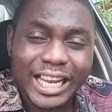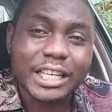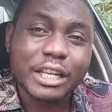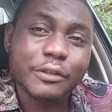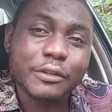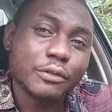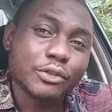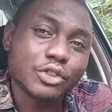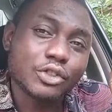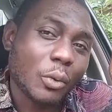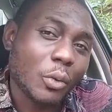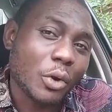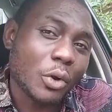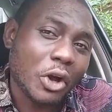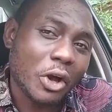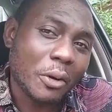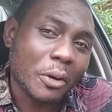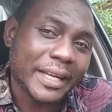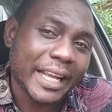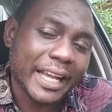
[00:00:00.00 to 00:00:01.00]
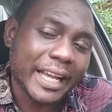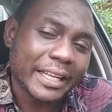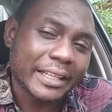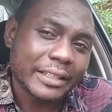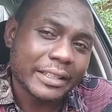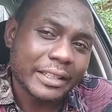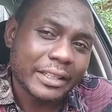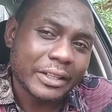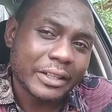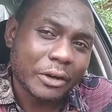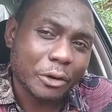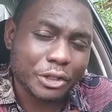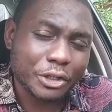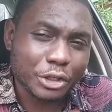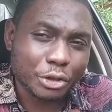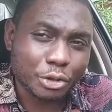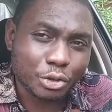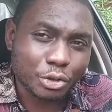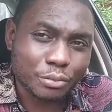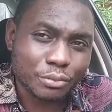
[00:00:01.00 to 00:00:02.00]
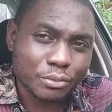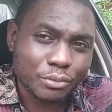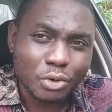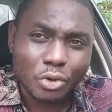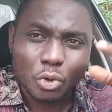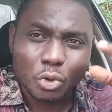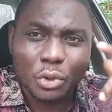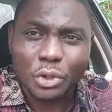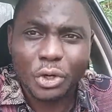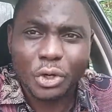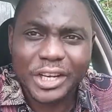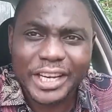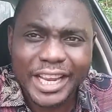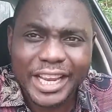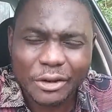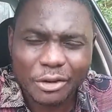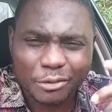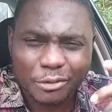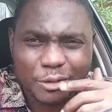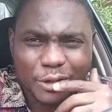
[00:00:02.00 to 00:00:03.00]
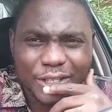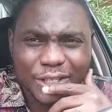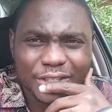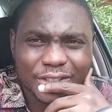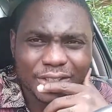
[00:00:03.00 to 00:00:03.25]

that even someone up there on the roof will not hear your